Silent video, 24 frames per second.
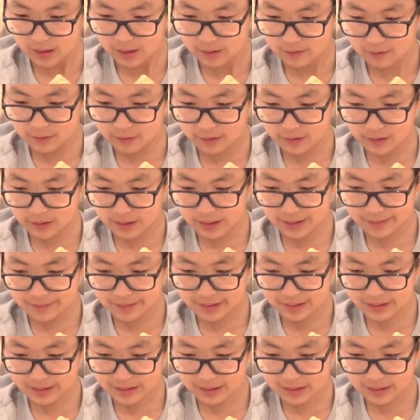for your name is
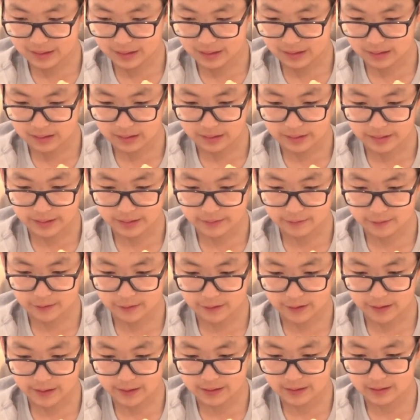in this house, and
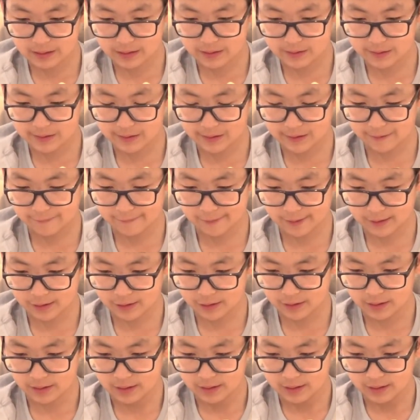cry out to you in affliction.